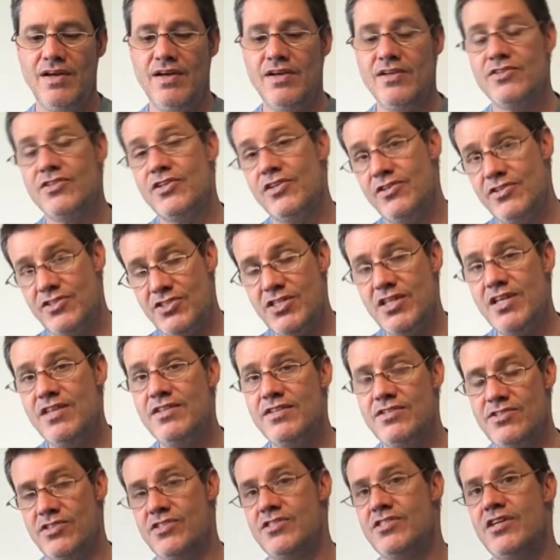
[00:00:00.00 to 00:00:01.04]
So you see,
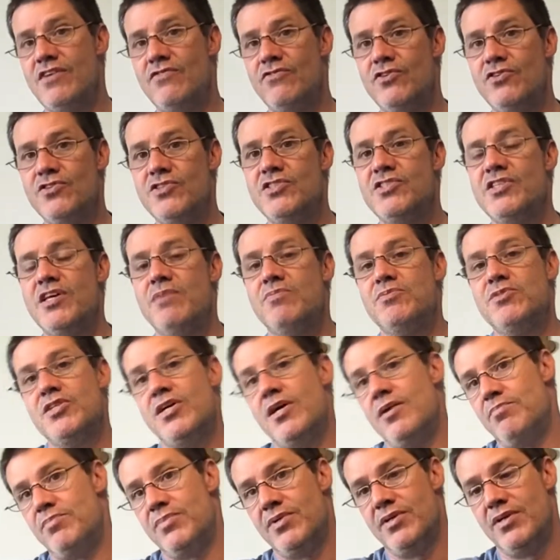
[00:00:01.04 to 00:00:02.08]
this is several steps
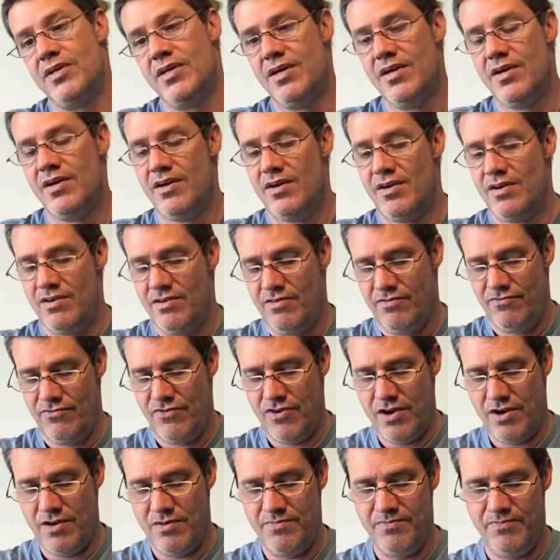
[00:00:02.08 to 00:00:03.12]
up
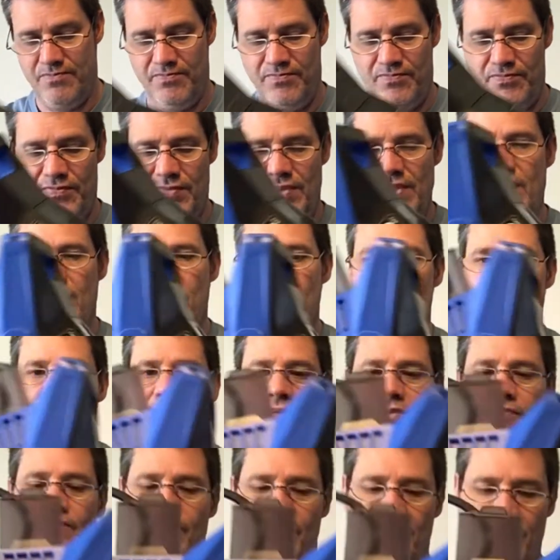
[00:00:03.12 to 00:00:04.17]
from the other
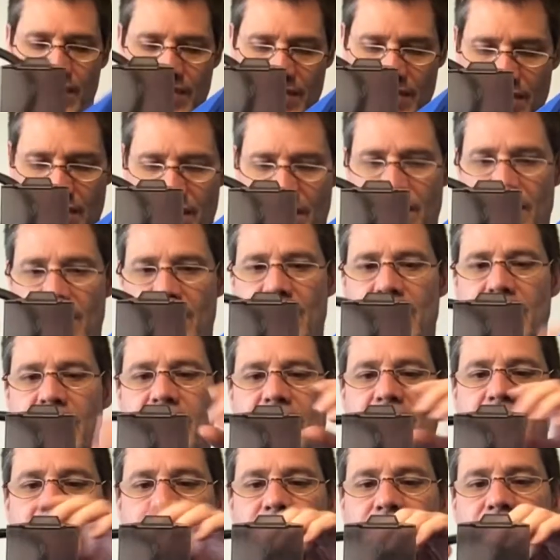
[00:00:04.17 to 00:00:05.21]
one.
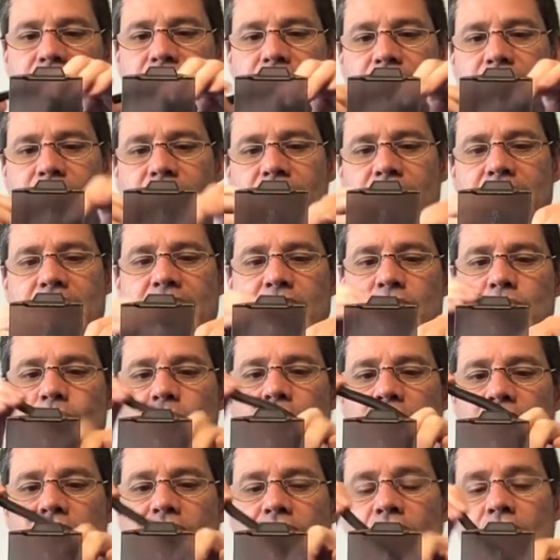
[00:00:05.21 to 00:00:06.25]
And that's
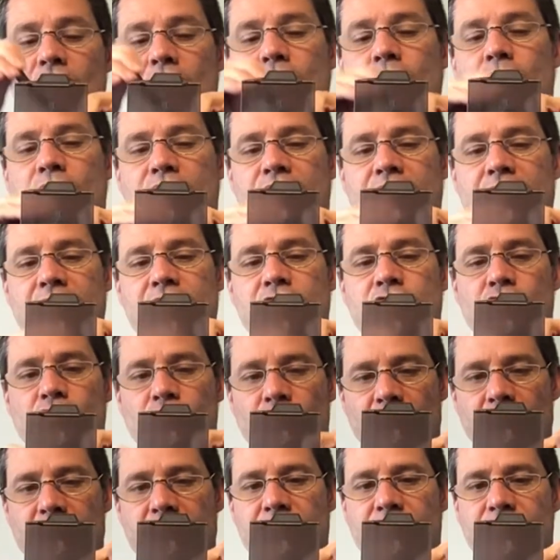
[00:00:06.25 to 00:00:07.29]
why I thought, oh, well, that's
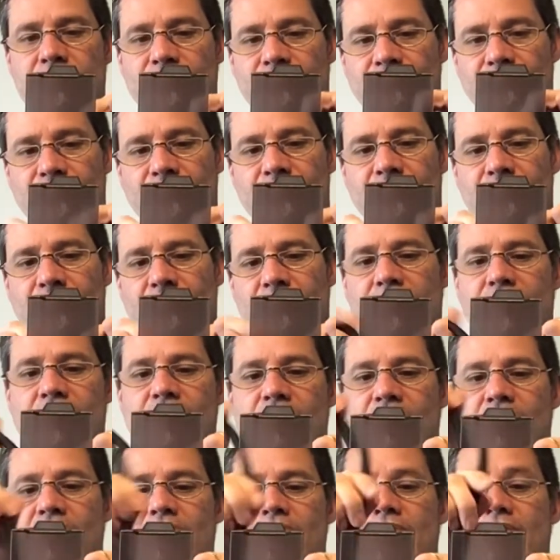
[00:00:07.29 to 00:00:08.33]
great.
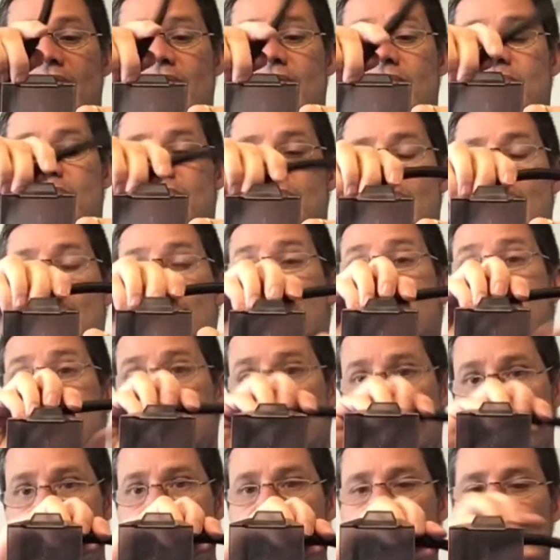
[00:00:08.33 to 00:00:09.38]
I'll get
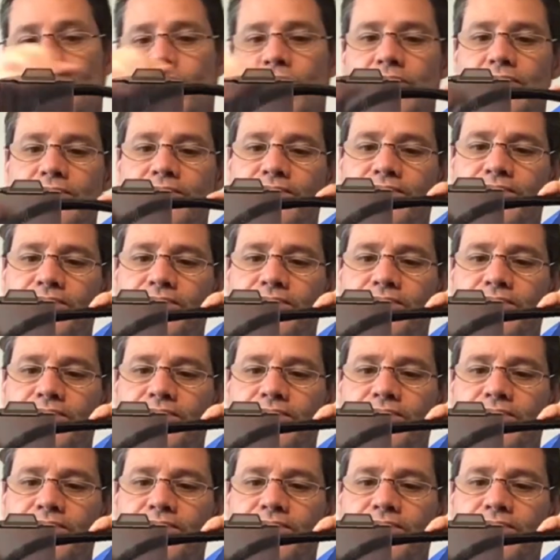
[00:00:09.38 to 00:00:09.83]
this one.